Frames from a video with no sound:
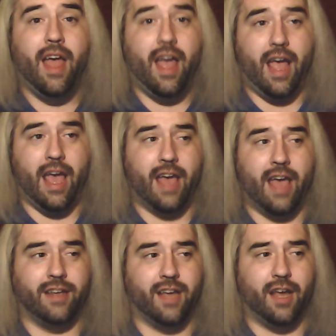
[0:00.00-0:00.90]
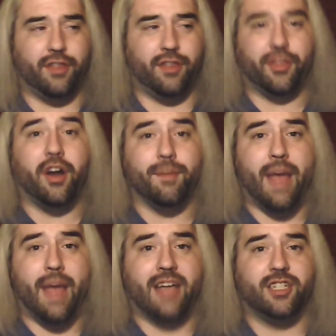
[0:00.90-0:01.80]
And the third
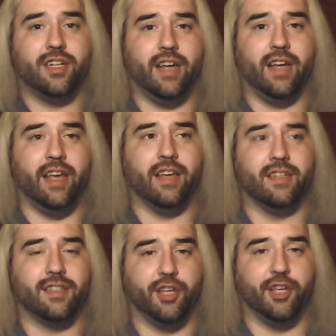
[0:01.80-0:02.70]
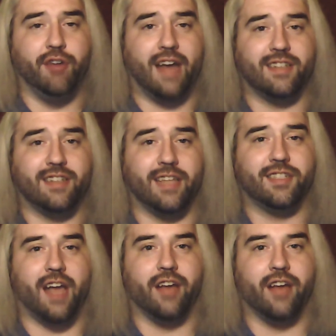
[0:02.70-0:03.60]
match is the United States
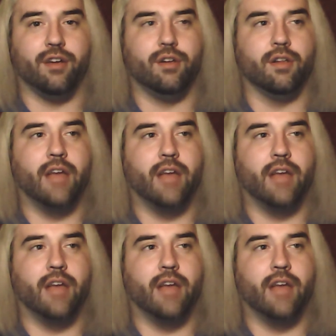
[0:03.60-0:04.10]
title,